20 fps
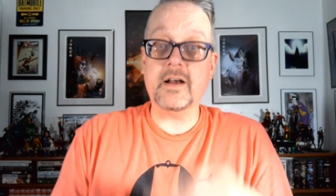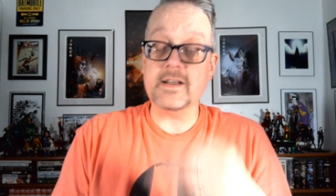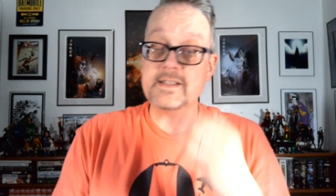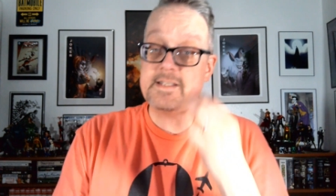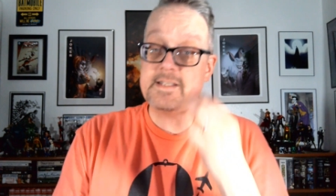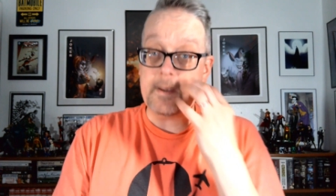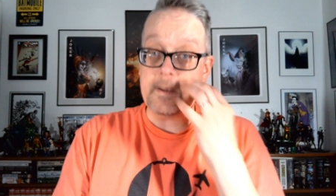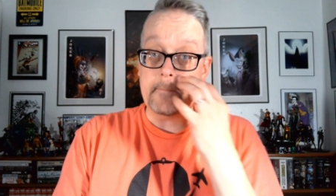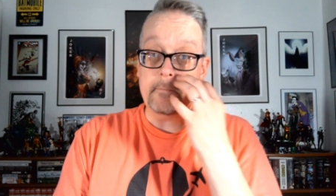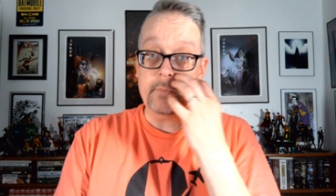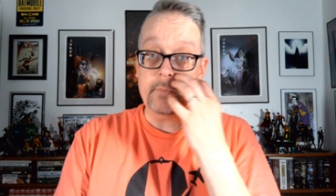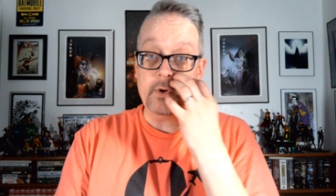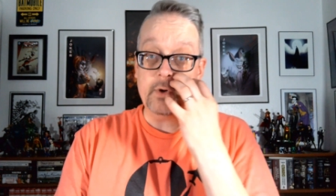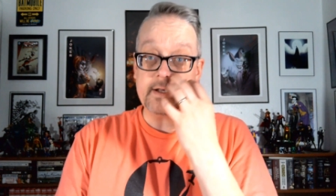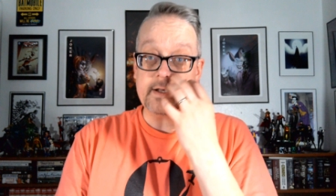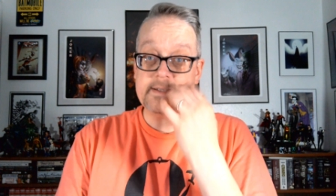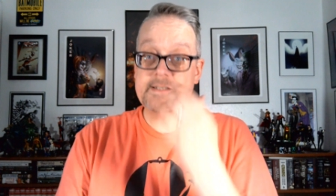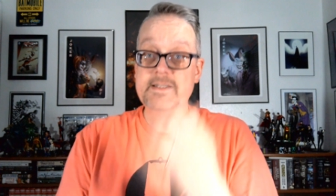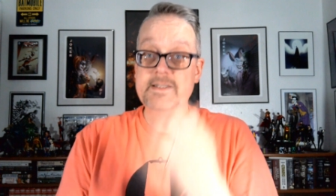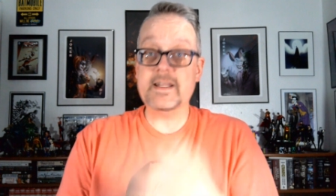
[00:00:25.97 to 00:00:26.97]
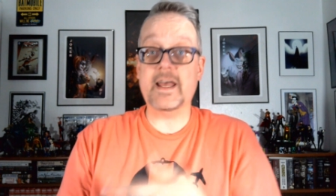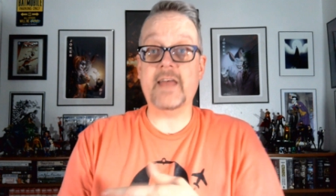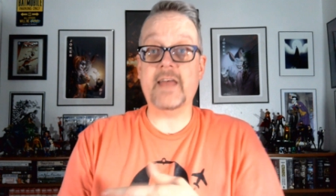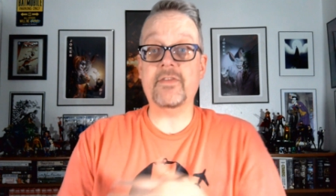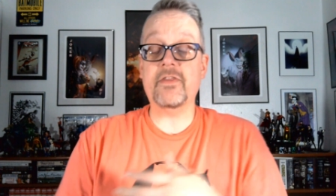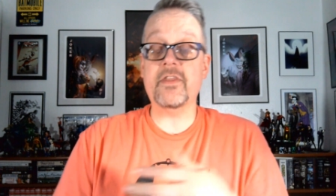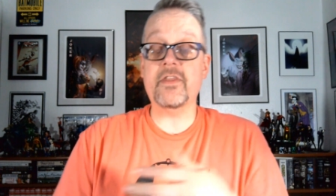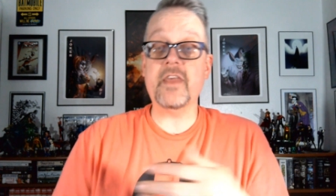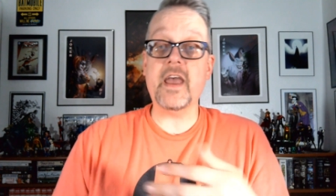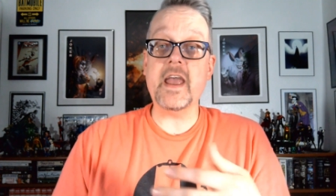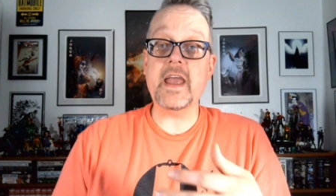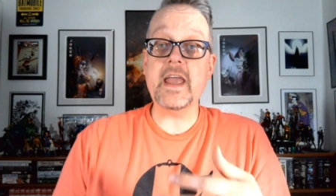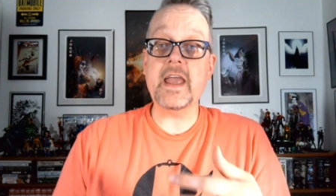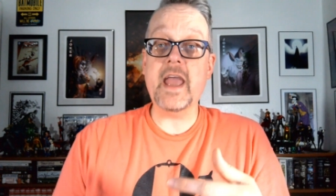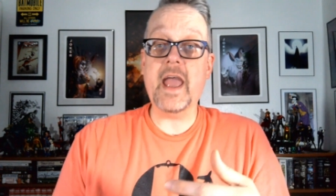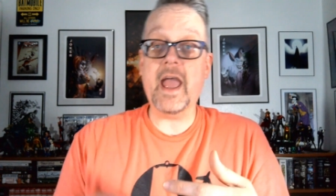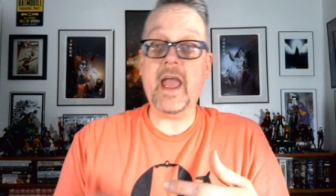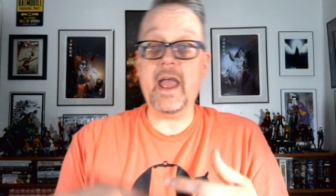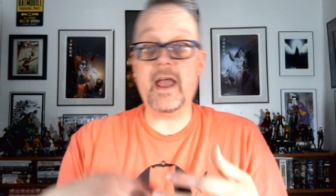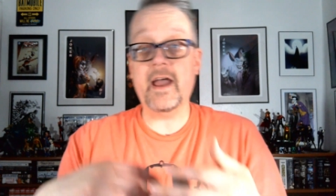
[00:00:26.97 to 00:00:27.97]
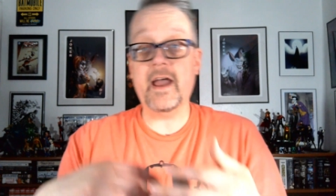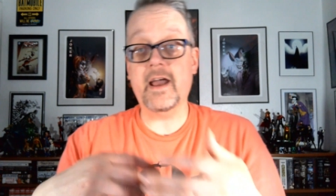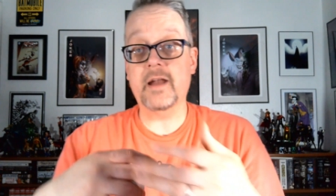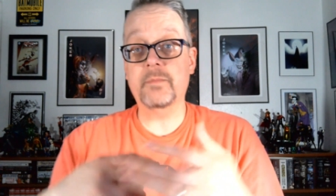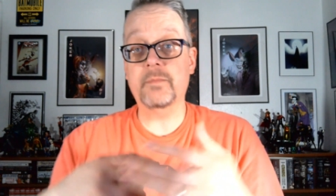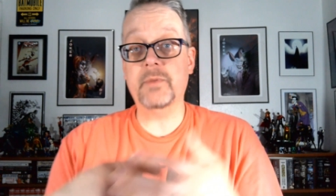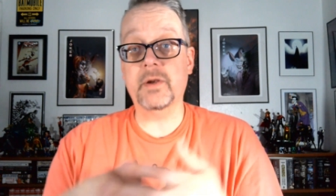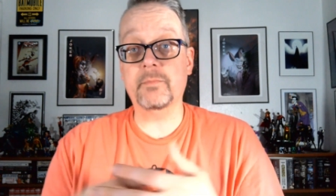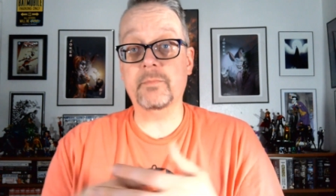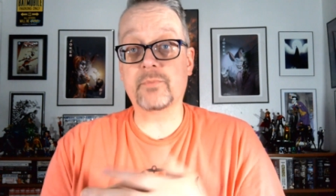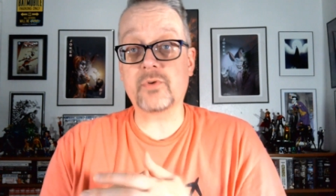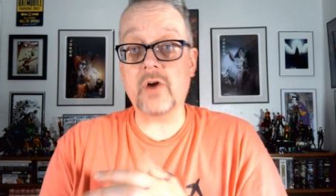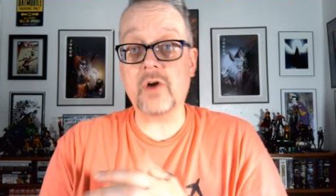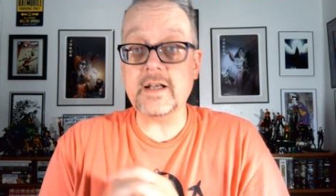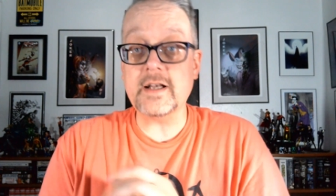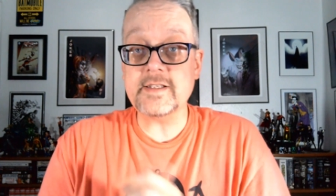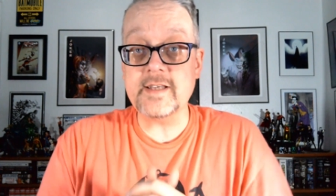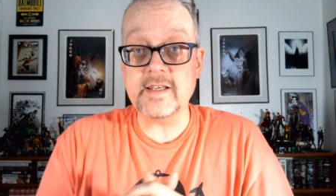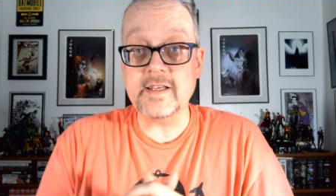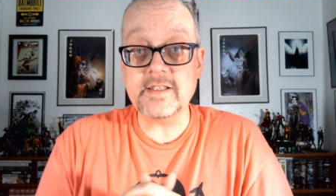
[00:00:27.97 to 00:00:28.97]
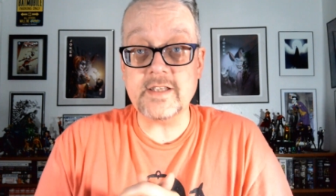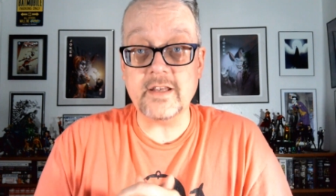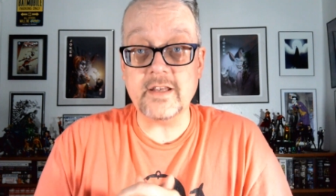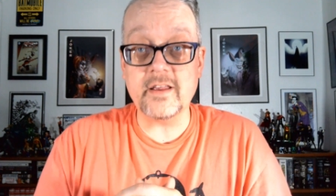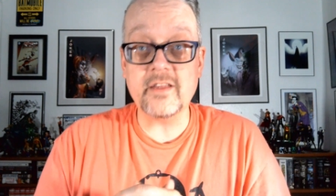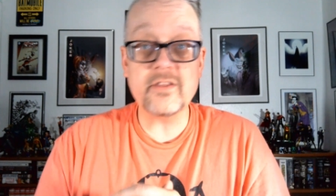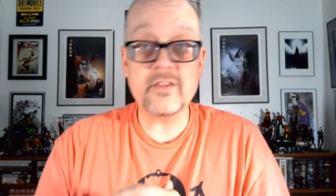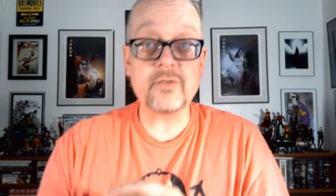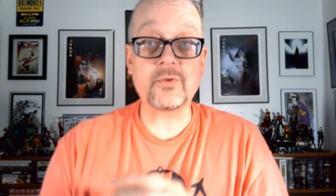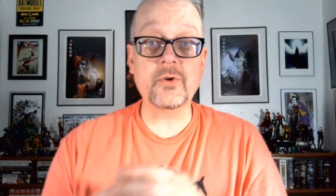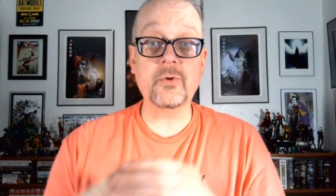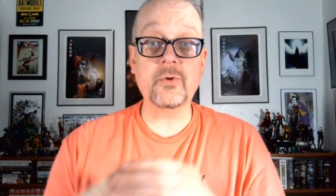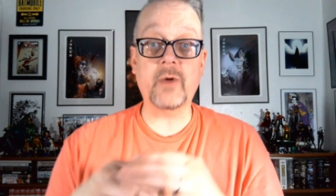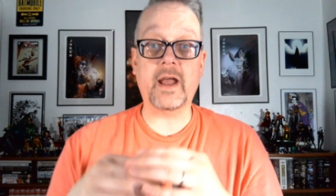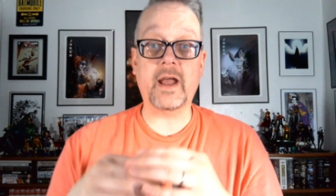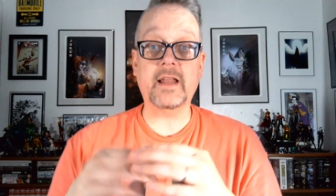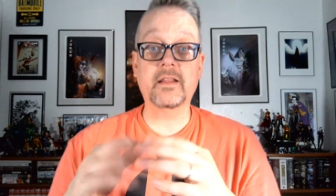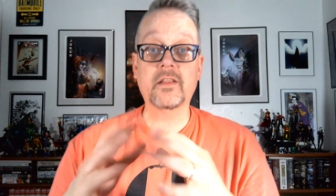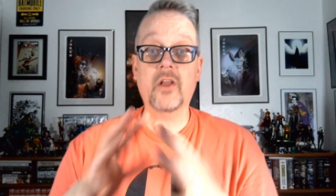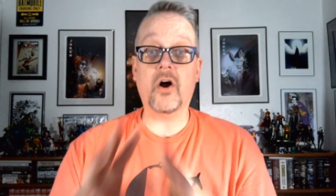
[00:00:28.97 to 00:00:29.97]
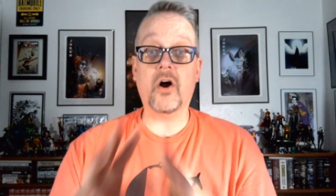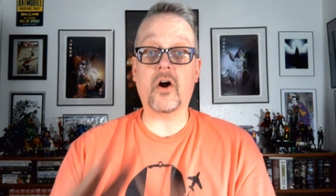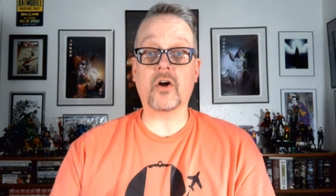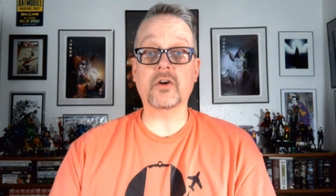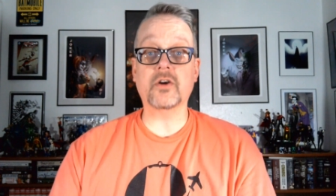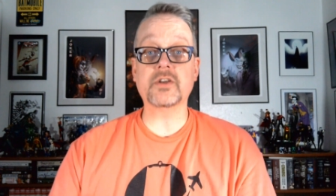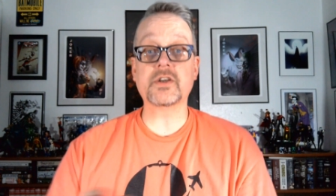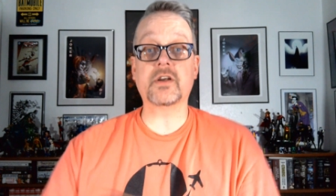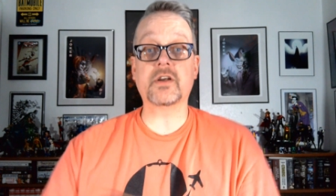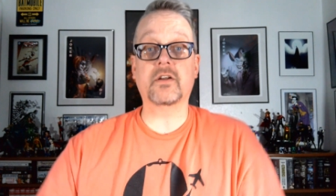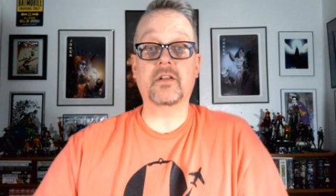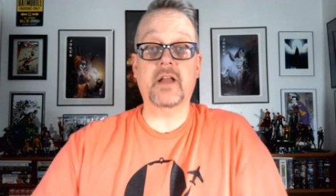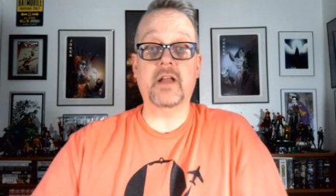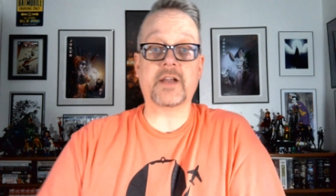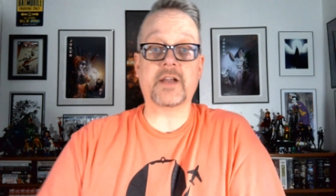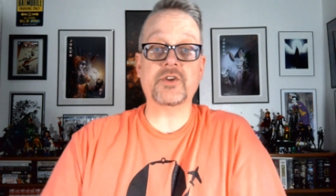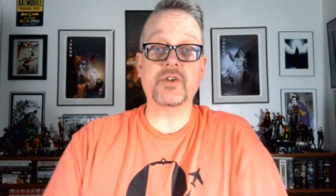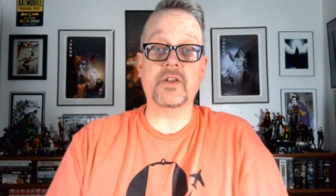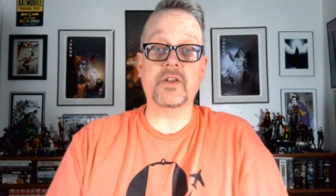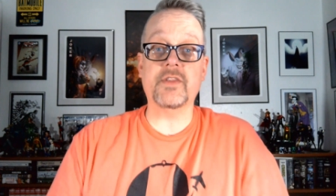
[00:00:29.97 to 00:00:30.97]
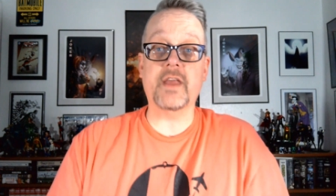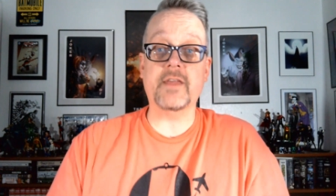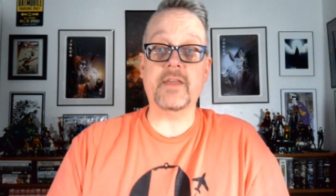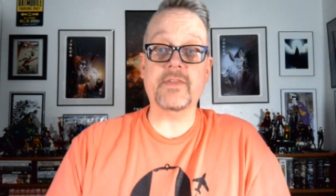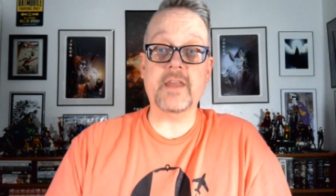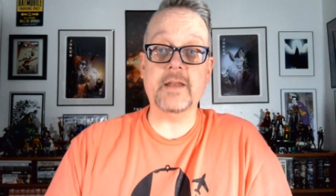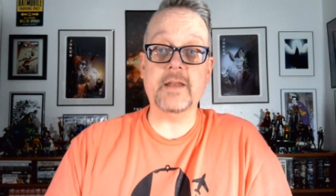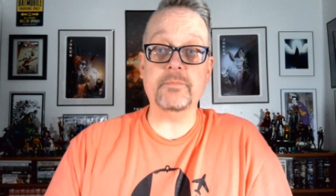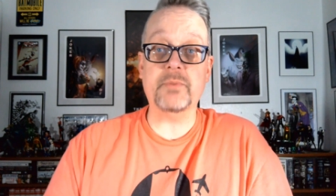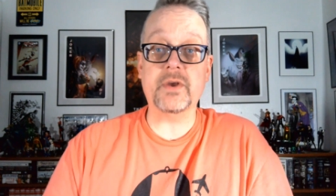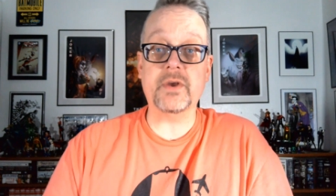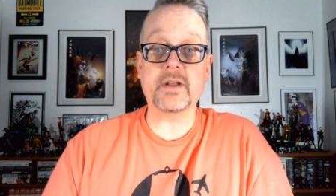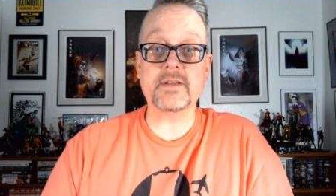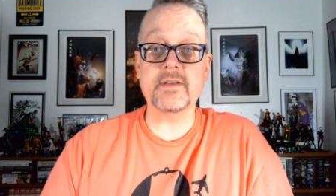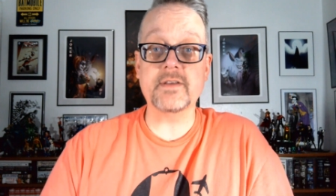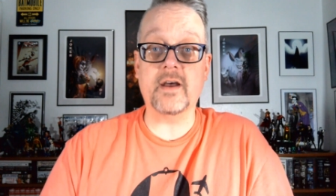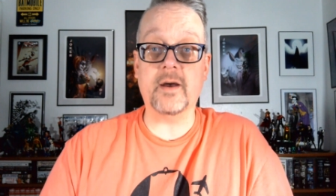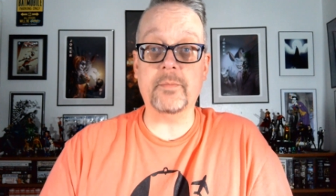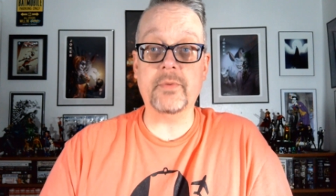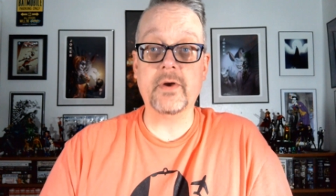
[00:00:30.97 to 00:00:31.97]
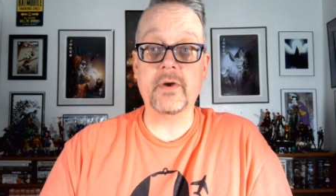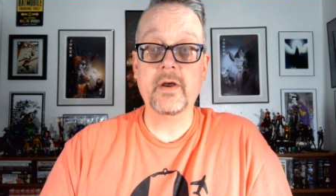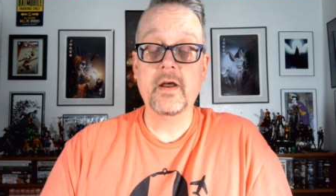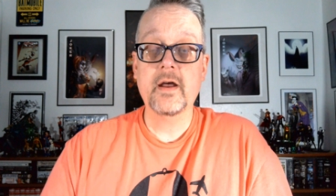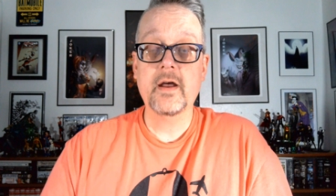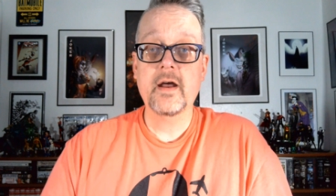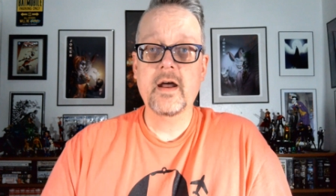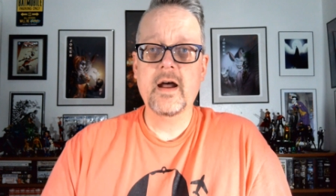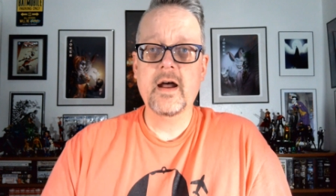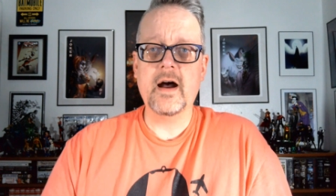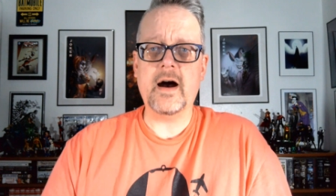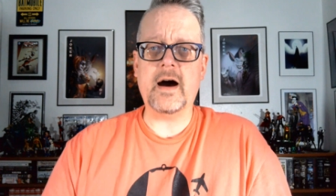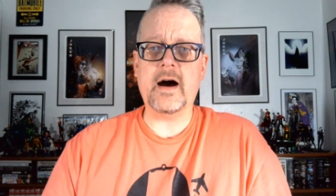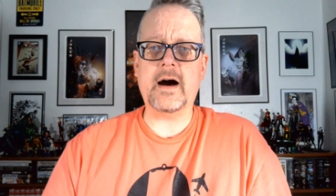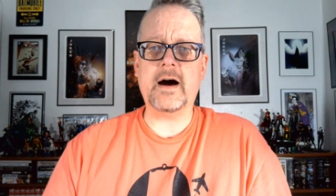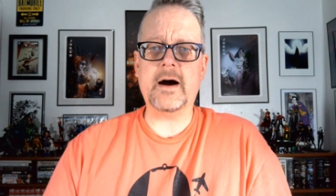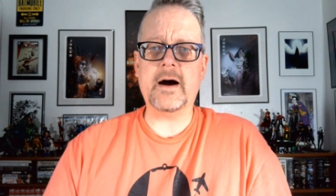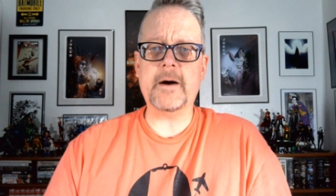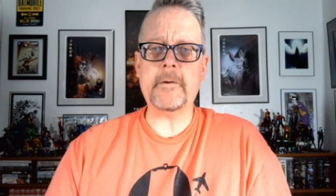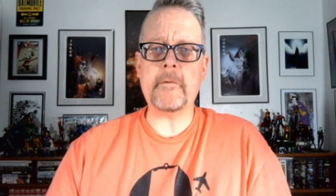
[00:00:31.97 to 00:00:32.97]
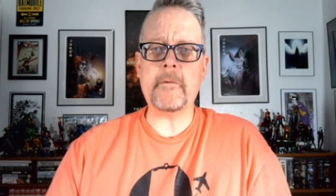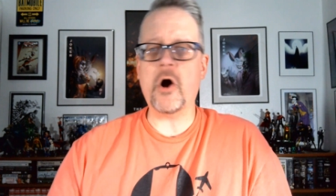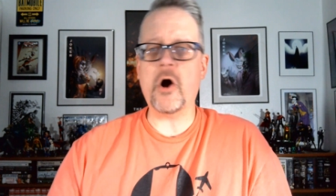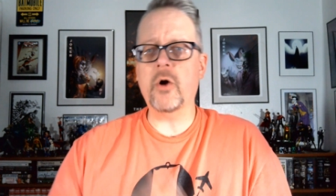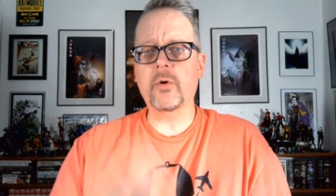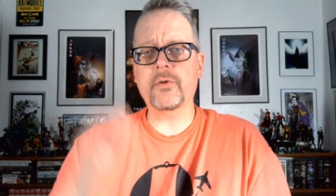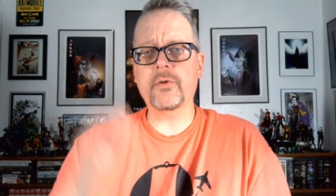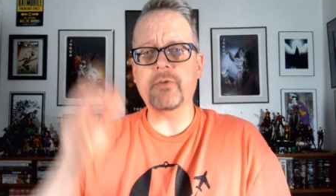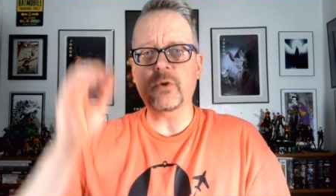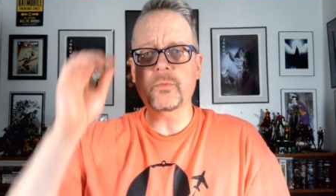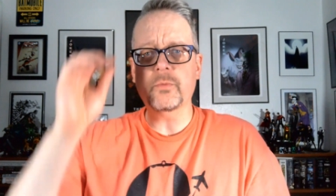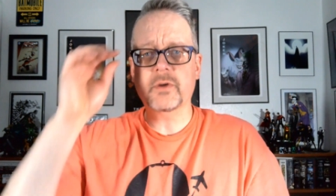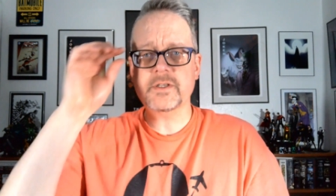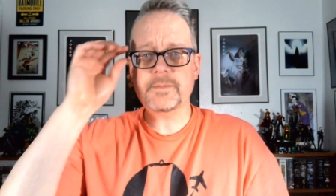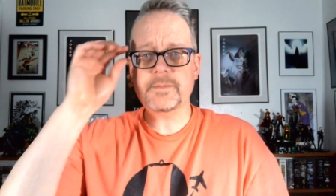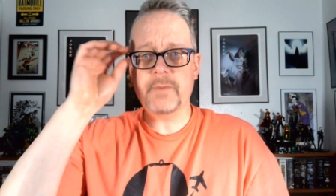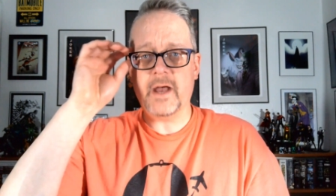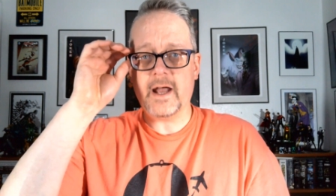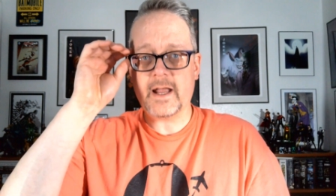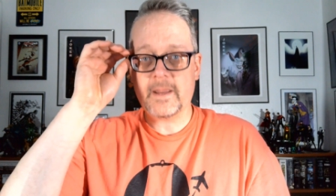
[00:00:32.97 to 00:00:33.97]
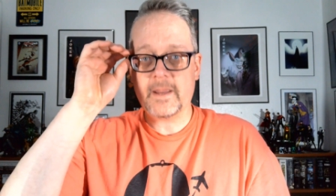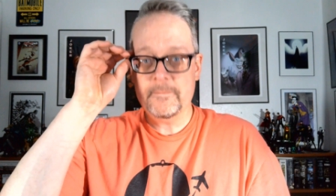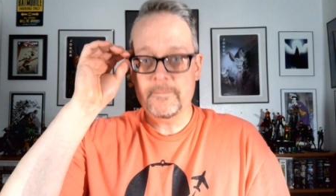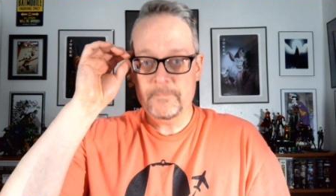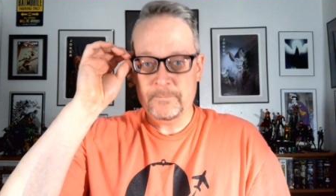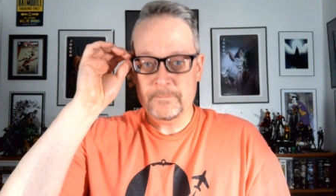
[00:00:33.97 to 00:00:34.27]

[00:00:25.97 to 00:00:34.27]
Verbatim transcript: some books that they had been processing through a large collection that they picked up, uh, oh, a few months back